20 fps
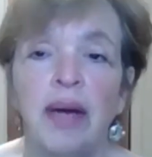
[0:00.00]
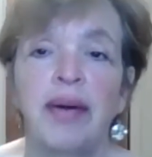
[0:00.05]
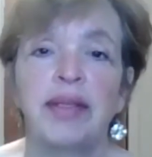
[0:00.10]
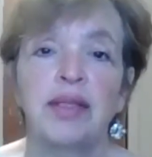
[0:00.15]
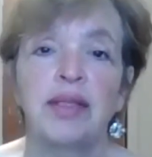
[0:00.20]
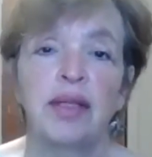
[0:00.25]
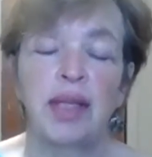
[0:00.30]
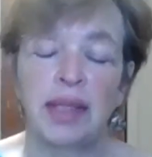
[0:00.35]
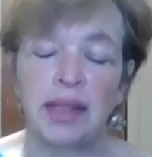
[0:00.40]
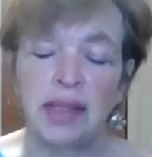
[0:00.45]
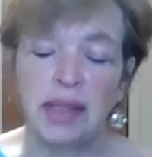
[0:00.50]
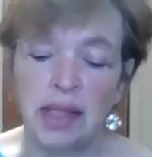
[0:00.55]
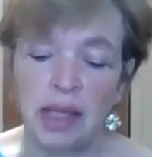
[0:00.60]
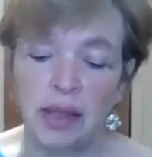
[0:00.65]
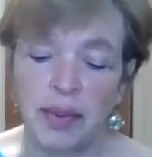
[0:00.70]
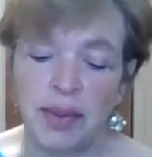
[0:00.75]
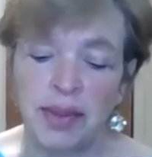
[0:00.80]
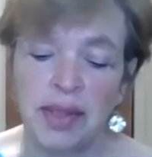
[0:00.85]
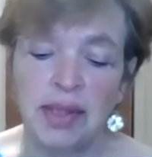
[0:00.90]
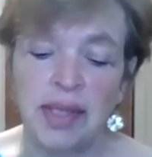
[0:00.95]
right, so let's
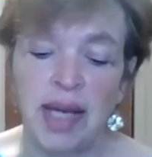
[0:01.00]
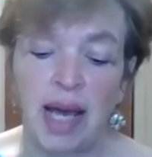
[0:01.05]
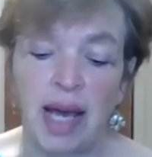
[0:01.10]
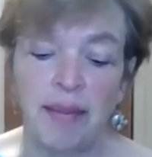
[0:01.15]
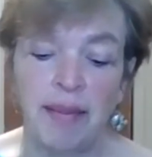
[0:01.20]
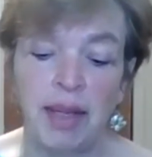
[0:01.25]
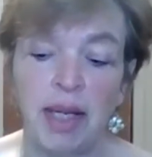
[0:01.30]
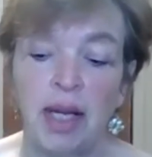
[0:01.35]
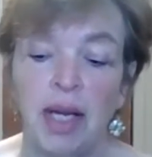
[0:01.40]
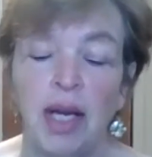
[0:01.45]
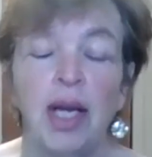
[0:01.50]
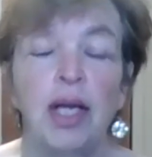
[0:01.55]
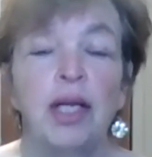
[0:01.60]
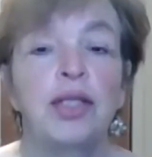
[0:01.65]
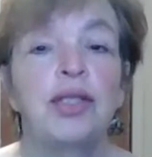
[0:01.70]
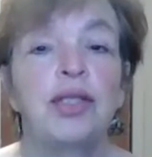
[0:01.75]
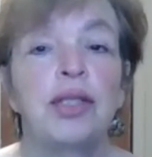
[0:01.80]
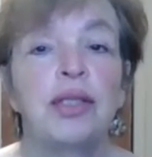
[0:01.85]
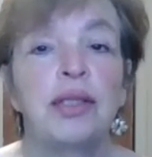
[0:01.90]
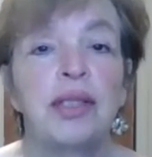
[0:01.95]
stick with Stayman.
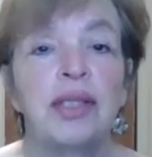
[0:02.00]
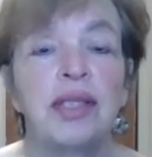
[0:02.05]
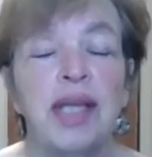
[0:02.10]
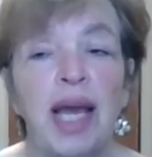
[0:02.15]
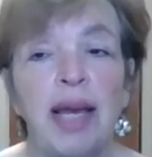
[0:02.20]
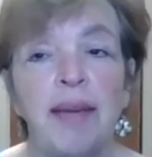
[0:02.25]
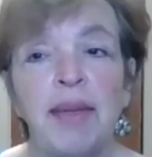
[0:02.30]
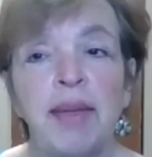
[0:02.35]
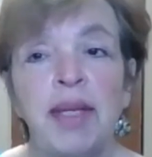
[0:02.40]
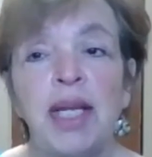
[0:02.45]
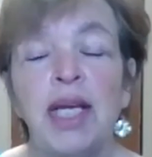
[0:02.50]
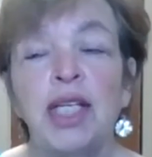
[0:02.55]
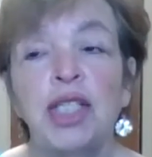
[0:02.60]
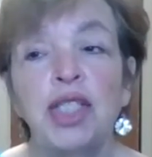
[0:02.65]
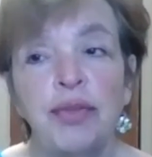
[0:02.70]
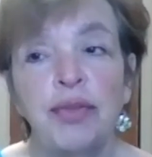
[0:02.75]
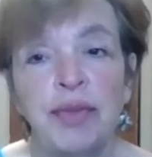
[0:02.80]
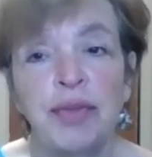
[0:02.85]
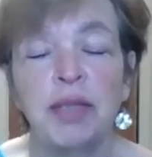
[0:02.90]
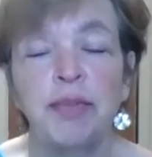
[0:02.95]
So Stayman
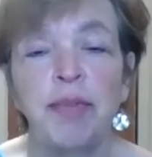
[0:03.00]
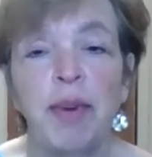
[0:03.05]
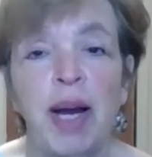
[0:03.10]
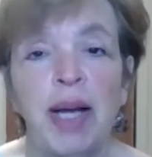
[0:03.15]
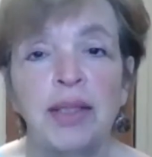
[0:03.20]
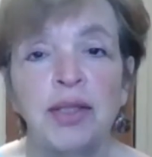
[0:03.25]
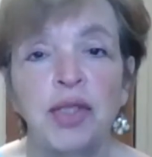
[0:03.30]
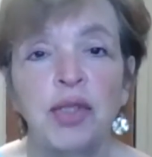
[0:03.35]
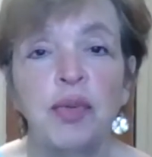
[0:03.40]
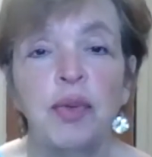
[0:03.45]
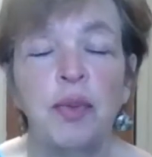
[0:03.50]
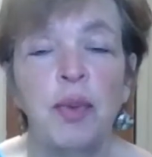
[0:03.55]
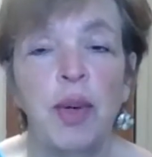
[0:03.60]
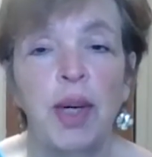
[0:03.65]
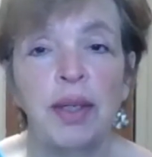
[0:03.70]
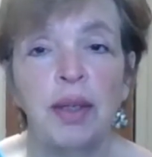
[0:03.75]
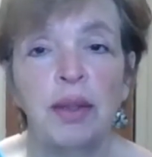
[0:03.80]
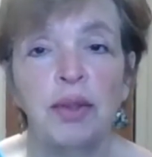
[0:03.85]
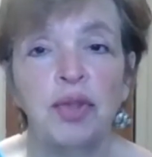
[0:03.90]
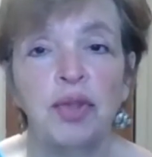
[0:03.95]
is a response to a
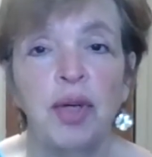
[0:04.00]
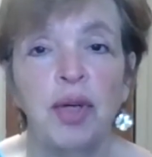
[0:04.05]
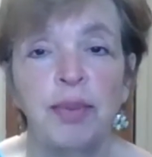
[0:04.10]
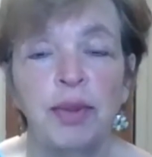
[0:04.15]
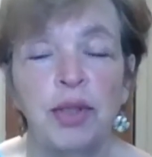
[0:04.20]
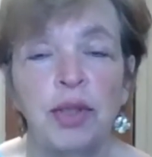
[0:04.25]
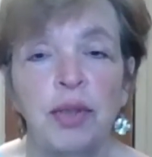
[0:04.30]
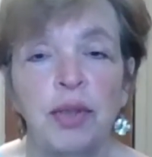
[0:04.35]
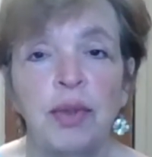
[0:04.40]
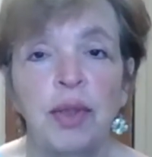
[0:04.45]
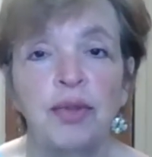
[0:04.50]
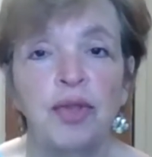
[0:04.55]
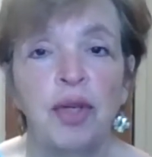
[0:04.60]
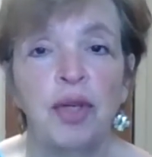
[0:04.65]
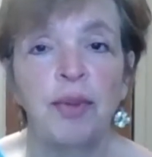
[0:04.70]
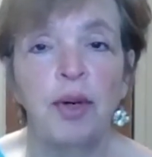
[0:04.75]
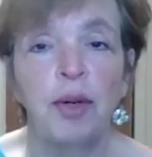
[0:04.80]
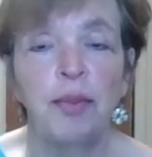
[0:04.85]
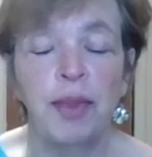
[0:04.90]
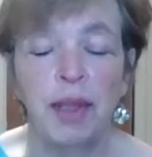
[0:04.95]
one no trump or two no
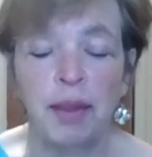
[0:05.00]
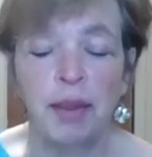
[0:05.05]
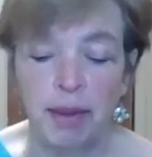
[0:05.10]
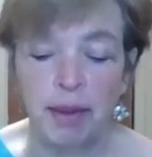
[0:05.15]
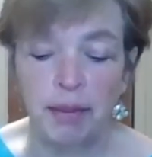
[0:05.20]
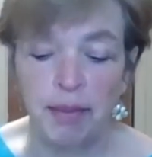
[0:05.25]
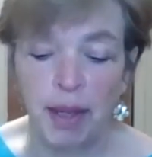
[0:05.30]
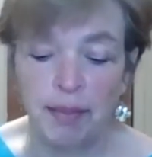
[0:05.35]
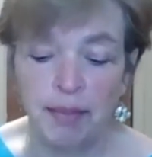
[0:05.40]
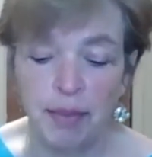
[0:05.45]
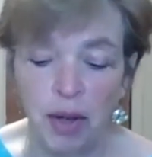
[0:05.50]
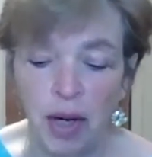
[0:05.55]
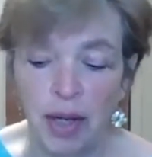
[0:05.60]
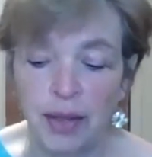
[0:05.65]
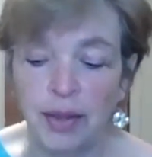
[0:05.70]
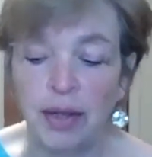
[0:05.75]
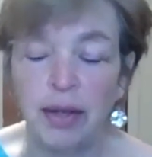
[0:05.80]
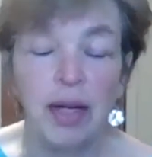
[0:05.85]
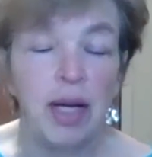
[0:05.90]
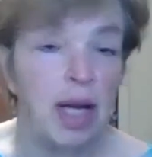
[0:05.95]
trump opening bid by
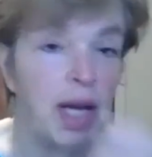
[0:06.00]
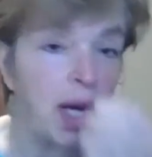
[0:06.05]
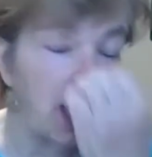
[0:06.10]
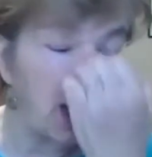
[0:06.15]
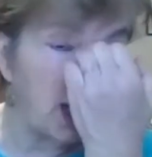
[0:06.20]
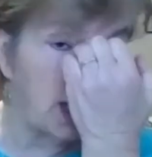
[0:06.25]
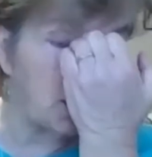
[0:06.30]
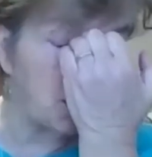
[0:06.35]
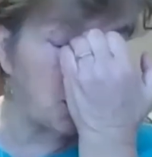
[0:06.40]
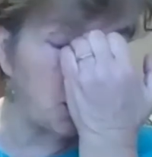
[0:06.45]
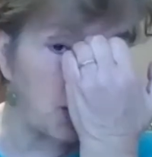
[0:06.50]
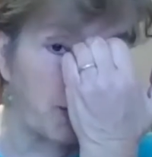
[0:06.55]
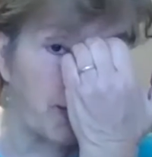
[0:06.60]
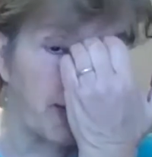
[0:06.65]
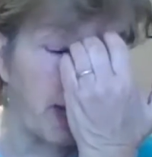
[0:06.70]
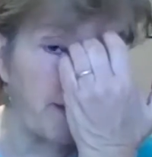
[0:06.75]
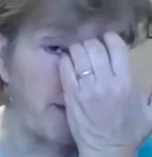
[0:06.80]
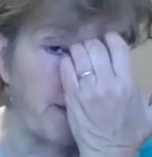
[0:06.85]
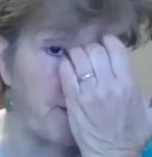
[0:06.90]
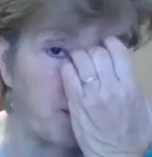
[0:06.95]
partner
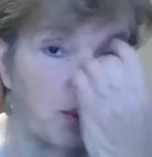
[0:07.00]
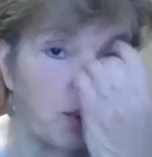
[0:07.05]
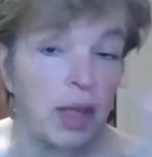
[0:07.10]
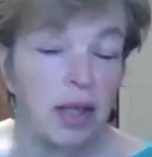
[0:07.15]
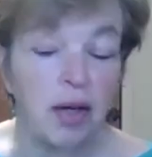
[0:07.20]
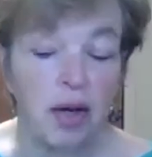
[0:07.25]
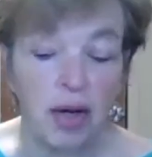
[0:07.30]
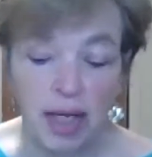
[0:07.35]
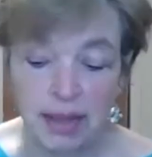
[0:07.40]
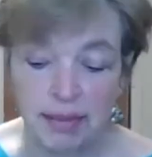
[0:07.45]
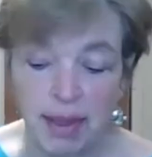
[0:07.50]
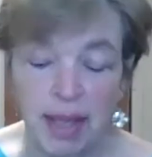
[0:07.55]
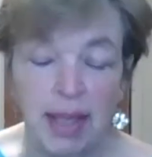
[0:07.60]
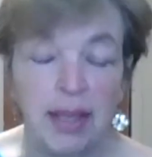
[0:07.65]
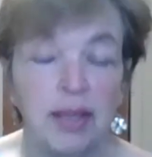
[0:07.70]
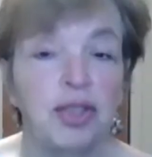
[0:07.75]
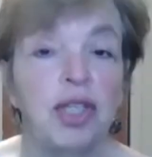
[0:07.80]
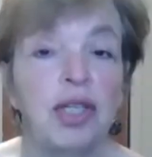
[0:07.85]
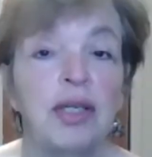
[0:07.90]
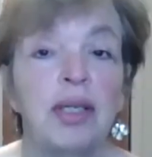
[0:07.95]
showing a four card
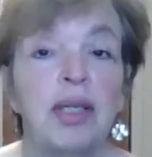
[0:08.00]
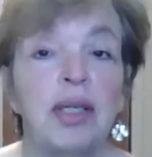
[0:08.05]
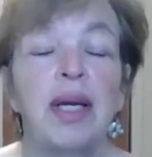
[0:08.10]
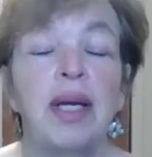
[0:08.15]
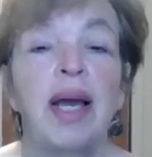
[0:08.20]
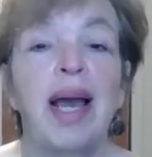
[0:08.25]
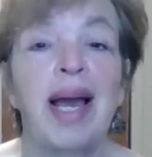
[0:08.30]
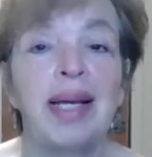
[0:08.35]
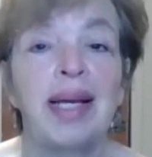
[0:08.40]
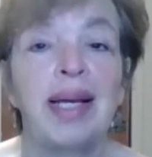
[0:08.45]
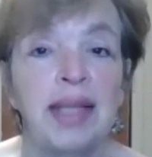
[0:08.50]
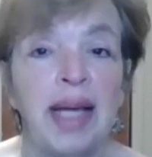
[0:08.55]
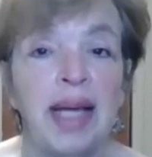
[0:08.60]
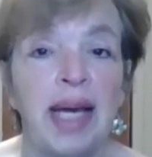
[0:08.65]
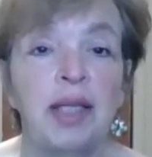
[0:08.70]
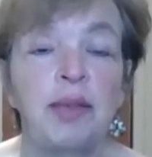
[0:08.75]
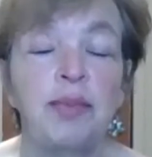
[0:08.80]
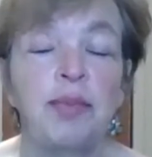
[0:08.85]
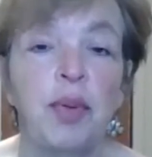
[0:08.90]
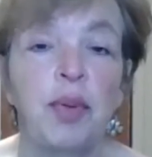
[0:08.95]
major and
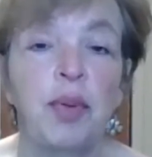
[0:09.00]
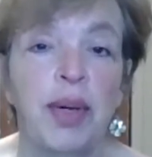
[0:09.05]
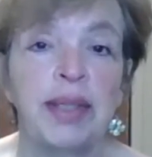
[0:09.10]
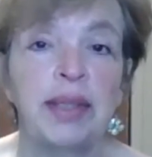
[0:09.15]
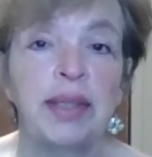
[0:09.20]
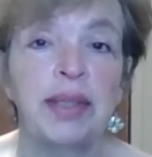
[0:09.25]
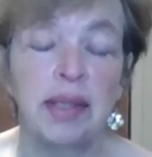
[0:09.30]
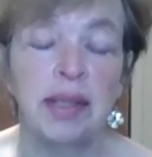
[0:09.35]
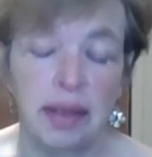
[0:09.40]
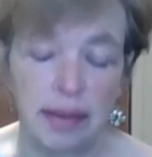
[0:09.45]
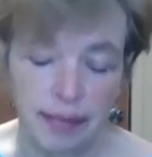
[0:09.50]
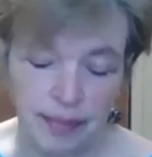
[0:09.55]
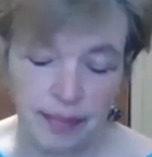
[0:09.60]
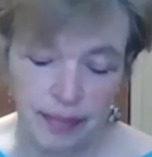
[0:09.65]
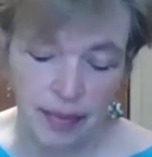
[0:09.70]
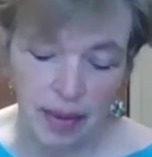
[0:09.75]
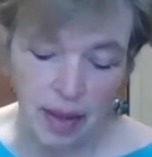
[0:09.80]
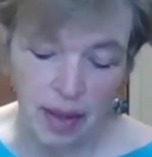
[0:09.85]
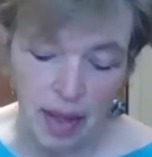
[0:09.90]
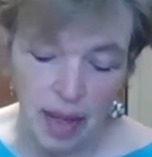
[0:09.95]
eight points.
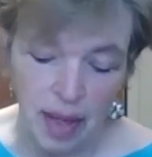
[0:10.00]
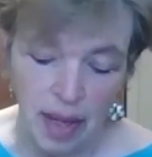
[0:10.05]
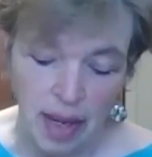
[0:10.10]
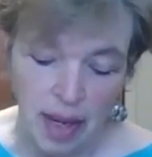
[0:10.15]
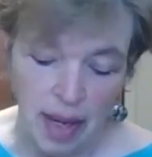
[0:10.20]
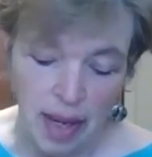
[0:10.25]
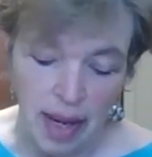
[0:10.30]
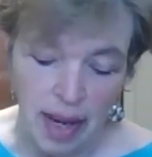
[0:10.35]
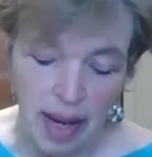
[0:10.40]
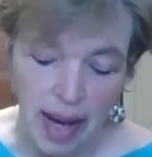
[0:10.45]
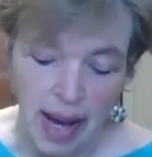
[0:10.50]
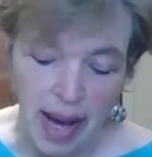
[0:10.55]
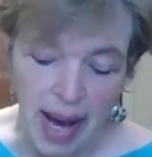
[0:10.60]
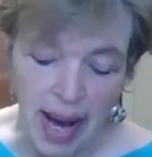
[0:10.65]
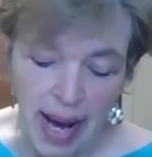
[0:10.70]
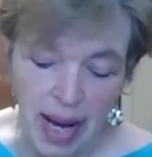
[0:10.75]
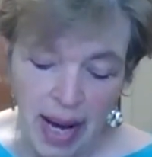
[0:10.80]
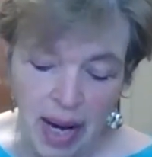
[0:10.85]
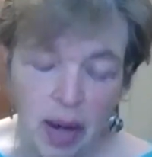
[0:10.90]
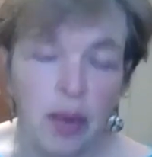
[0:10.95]

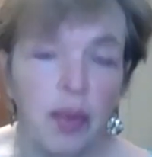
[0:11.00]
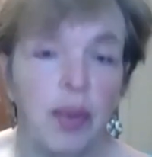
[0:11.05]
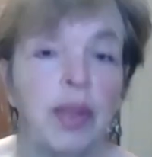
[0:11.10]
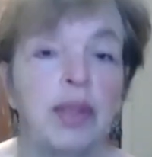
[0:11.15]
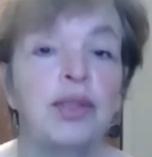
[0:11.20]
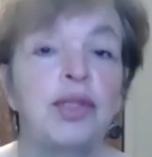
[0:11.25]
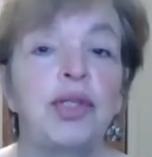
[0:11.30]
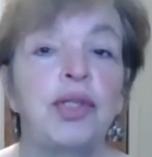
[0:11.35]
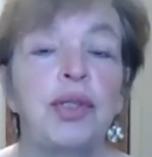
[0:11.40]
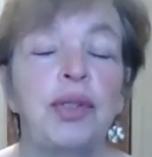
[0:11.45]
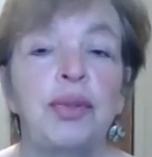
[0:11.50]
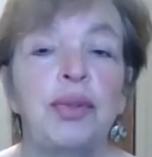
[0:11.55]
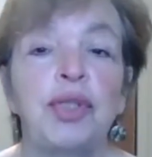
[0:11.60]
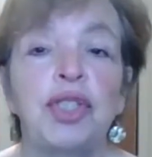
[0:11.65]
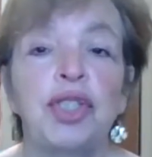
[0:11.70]
How do you